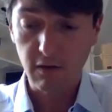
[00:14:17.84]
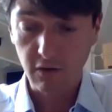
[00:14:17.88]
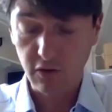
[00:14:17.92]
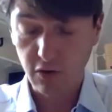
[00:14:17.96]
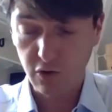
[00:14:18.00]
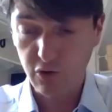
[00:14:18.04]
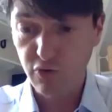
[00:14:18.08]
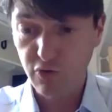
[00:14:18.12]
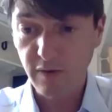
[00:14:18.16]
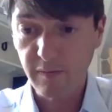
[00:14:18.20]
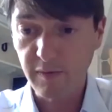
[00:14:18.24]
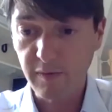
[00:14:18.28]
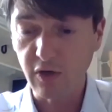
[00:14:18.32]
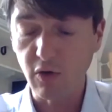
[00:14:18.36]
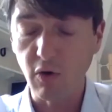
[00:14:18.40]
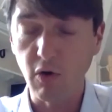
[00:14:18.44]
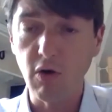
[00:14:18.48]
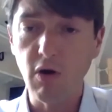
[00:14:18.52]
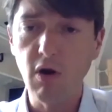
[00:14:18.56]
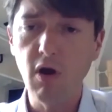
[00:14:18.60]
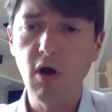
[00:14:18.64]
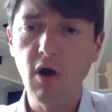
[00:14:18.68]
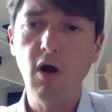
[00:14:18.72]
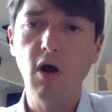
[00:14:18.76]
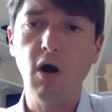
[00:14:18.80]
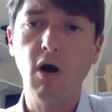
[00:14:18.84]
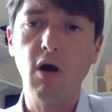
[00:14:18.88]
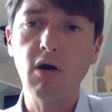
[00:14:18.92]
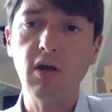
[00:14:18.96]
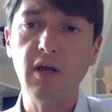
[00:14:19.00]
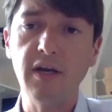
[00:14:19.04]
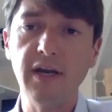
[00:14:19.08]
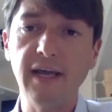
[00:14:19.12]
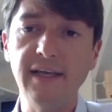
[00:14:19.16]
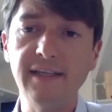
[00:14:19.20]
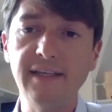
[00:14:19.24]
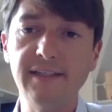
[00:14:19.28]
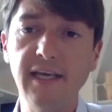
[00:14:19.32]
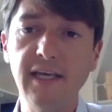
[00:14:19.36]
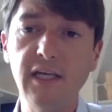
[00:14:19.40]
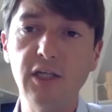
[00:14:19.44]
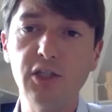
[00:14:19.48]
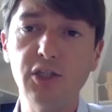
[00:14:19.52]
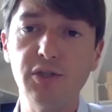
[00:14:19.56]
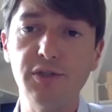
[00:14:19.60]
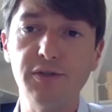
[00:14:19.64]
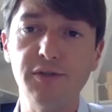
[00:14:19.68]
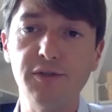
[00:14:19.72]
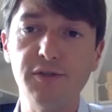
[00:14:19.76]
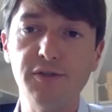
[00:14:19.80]
criminal
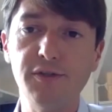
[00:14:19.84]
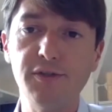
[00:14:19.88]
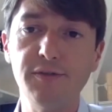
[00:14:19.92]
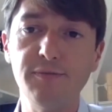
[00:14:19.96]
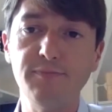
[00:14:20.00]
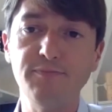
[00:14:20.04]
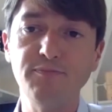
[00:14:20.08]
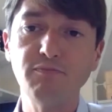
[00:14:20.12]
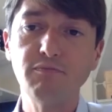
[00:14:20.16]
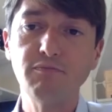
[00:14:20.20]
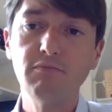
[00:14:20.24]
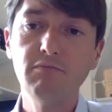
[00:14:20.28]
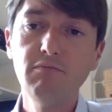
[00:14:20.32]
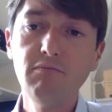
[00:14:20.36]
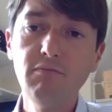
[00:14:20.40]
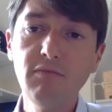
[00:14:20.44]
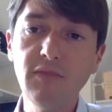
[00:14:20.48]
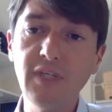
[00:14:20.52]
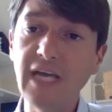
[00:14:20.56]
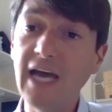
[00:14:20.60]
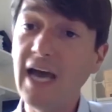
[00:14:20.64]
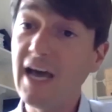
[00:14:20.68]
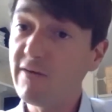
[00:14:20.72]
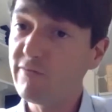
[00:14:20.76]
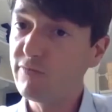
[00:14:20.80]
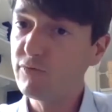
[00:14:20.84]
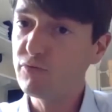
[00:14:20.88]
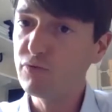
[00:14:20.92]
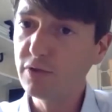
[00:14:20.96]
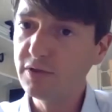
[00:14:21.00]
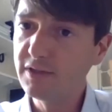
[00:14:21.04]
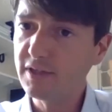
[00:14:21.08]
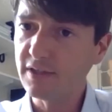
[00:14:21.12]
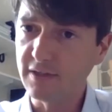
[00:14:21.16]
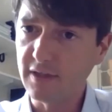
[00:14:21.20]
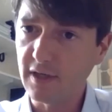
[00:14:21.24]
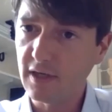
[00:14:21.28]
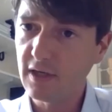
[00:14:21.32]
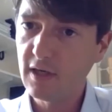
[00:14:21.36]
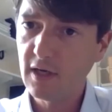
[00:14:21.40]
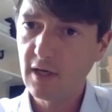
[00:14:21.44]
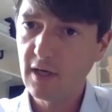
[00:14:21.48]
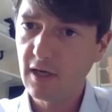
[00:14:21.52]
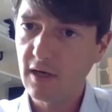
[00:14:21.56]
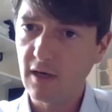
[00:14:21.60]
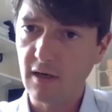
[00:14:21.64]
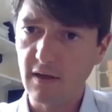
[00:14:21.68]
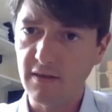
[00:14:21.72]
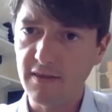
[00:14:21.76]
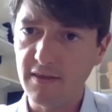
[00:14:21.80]
organizations have rooted
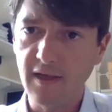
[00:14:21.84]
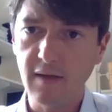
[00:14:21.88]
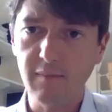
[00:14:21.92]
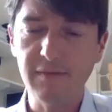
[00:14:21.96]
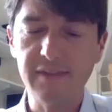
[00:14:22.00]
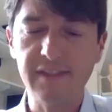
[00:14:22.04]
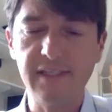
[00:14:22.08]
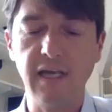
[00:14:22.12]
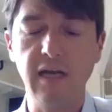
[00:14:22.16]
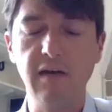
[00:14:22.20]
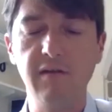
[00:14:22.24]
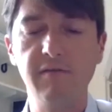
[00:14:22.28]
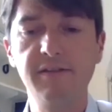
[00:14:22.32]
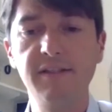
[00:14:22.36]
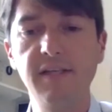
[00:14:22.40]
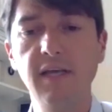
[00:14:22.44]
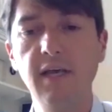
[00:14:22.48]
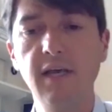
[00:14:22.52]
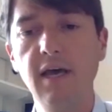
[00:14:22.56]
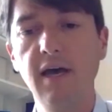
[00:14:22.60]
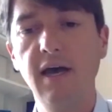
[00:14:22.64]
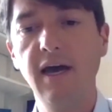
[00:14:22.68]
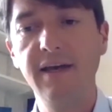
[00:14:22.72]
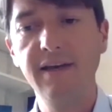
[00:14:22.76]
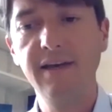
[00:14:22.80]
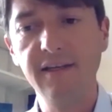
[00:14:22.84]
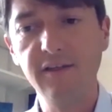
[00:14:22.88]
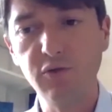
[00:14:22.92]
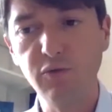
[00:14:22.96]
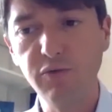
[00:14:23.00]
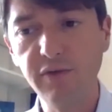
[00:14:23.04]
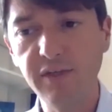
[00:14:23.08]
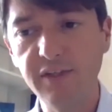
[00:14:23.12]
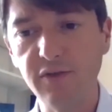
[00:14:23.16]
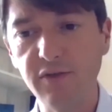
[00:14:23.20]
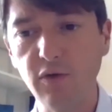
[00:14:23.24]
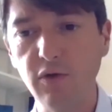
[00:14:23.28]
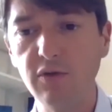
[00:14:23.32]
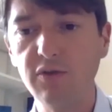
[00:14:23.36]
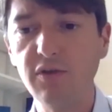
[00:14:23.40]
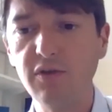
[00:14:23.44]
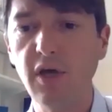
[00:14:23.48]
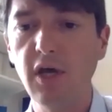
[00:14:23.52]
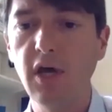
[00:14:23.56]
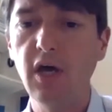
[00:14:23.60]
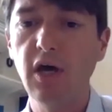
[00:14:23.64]
uh, themselves and as a result,